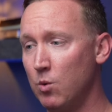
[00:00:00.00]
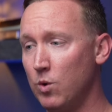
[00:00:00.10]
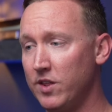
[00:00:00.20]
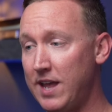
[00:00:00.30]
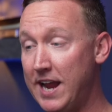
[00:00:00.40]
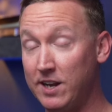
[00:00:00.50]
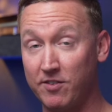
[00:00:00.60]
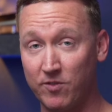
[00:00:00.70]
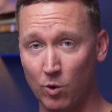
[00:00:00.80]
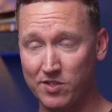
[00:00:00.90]
with
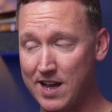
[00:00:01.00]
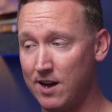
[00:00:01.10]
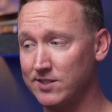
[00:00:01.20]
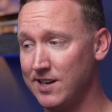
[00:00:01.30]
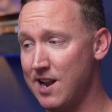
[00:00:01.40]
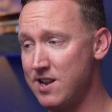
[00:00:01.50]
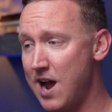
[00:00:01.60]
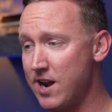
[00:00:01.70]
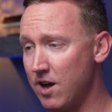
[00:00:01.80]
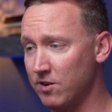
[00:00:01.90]

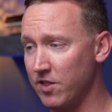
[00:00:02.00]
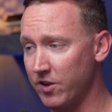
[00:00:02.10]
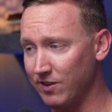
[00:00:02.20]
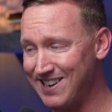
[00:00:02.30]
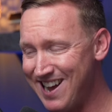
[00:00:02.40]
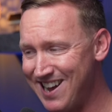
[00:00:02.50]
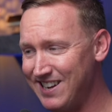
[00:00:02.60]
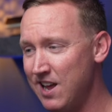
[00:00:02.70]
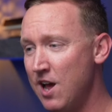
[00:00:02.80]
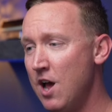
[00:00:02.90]
84,939.